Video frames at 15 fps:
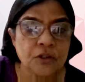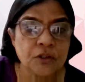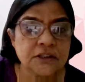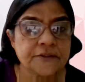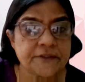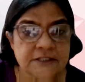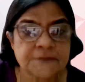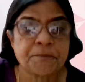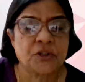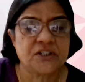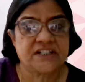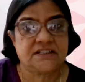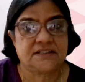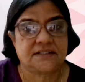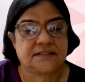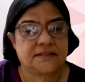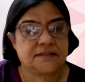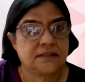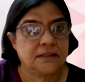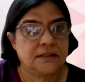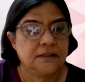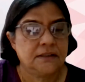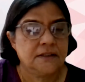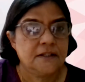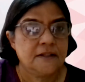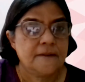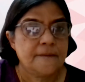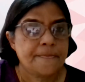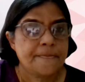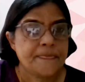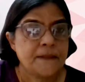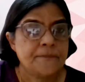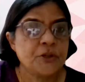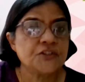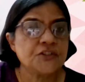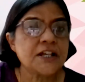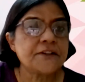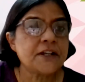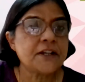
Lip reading: all the respondents? Because I